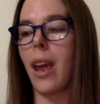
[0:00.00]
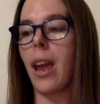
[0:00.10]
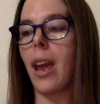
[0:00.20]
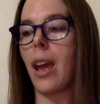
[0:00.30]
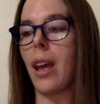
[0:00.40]

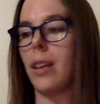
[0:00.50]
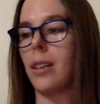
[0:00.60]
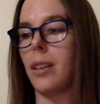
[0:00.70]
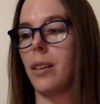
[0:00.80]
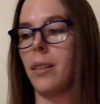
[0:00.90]

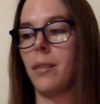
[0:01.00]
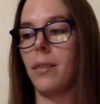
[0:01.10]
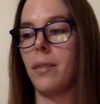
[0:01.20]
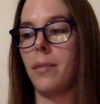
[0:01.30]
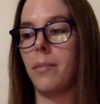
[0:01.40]
And
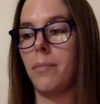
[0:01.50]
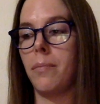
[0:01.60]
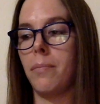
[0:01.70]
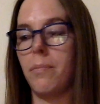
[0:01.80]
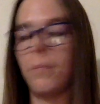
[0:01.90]

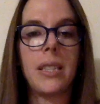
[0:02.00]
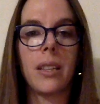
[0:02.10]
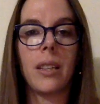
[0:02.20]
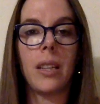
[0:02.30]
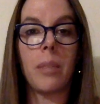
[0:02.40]

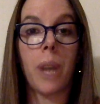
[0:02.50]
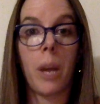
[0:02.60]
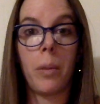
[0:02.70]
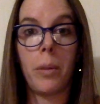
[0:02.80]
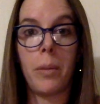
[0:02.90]
basically the
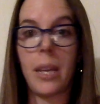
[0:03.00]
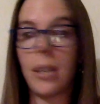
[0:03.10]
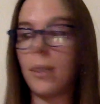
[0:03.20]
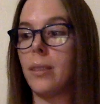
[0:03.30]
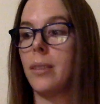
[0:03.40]
problem
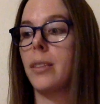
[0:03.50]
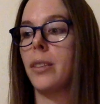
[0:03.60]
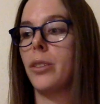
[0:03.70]
is